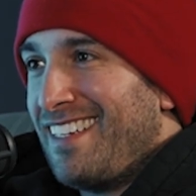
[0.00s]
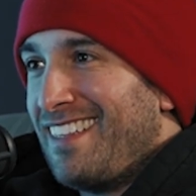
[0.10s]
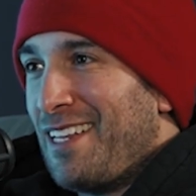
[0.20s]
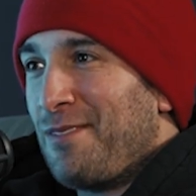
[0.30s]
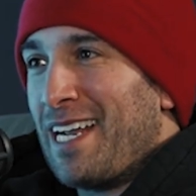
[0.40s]

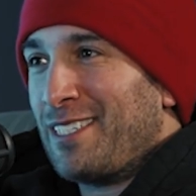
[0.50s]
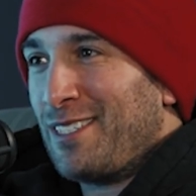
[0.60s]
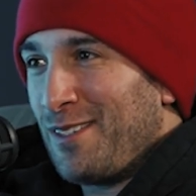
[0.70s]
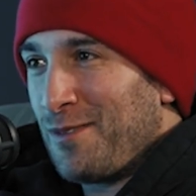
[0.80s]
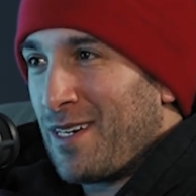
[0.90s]
They don't want to actually
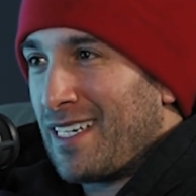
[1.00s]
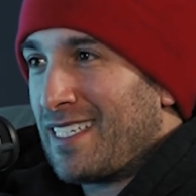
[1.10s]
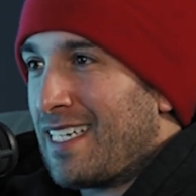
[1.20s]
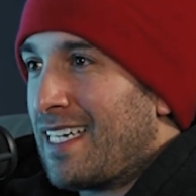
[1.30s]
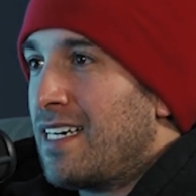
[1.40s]
do the work.
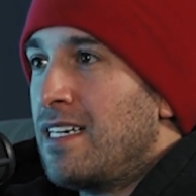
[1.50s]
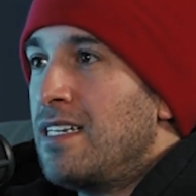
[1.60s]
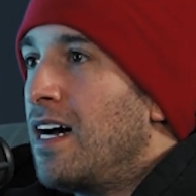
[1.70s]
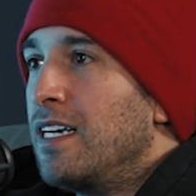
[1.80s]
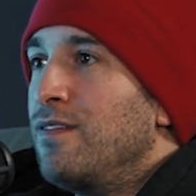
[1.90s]
It's like,
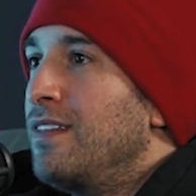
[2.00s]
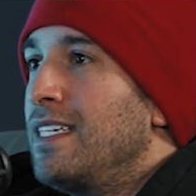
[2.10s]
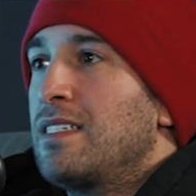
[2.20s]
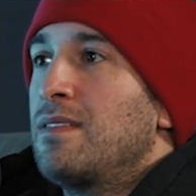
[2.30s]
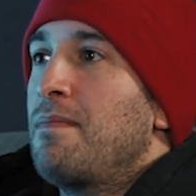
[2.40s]
none of
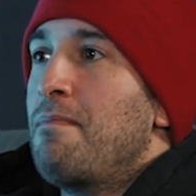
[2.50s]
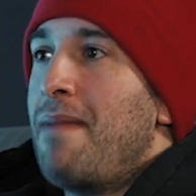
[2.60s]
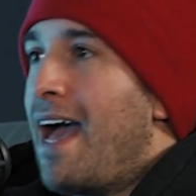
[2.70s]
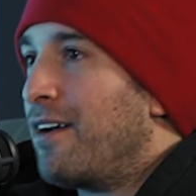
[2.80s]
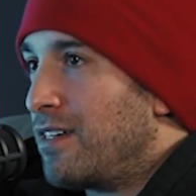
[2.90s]
this
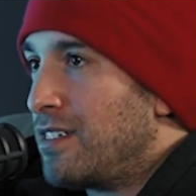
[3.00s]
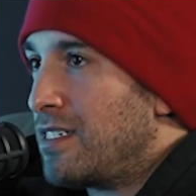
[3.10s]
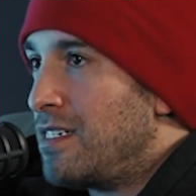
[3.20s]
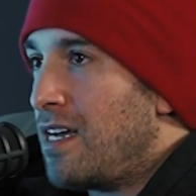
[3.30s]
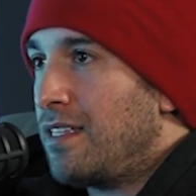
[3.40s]
matters.
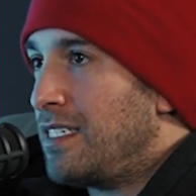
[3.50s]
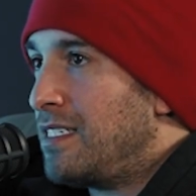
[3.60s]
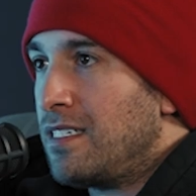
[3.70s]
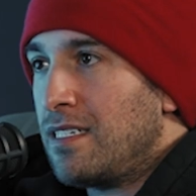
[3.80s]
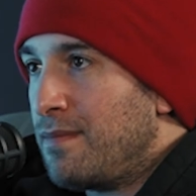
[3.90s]
The
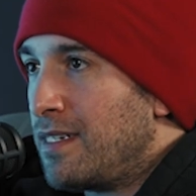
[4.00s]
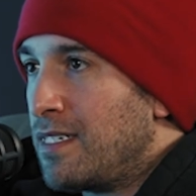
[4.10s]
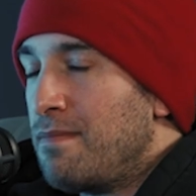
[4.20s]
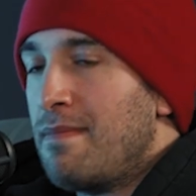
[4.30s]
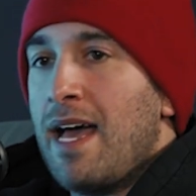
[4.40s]
system
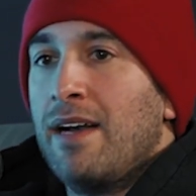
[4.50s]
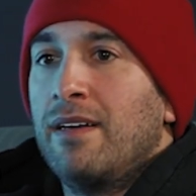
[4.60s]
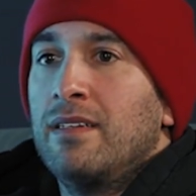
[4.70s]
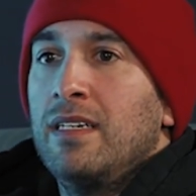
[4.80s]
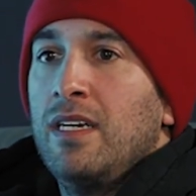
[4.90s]
doesn't
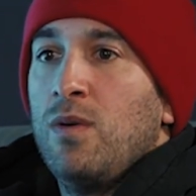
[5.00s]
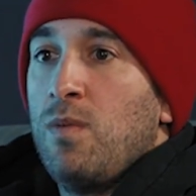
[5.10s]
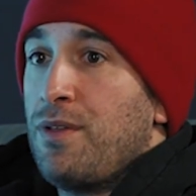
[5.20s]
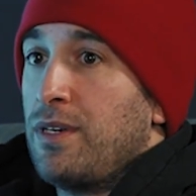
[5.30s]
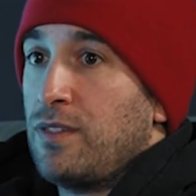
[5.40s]
matter,
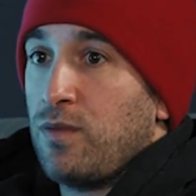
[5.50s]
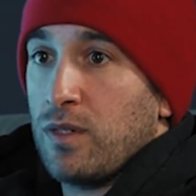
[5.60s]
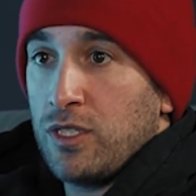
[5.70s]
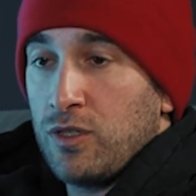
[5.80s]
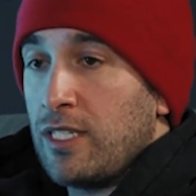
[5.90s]
whether it's for
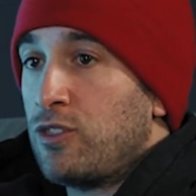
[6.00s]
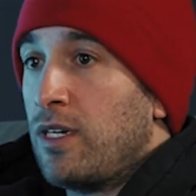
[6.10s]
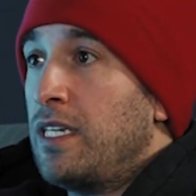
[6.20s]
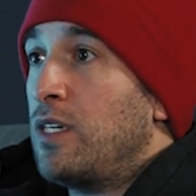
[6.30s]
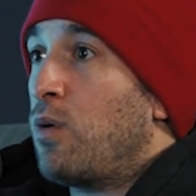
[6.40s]
strength
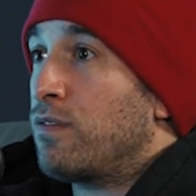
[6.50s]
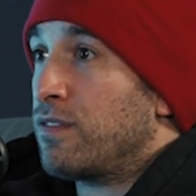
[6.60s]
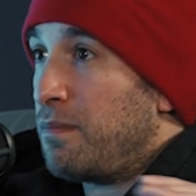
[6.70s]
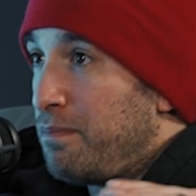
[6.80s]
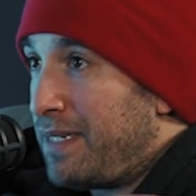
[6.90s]
training or for
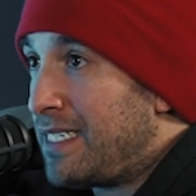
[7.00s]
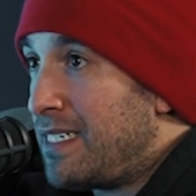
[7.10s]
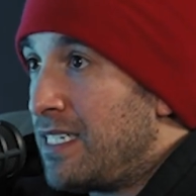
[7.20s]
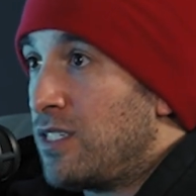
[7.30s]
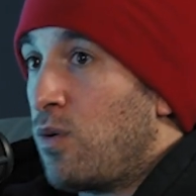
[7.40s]

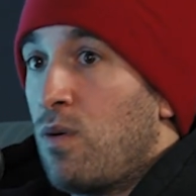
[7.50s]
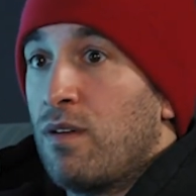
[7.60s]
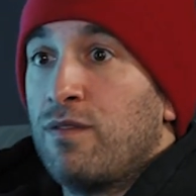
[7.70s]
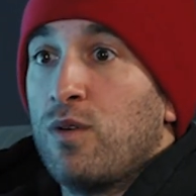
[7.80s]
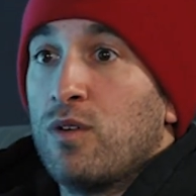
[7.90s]
business or
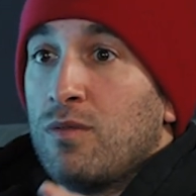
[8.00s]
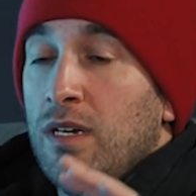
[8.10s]
for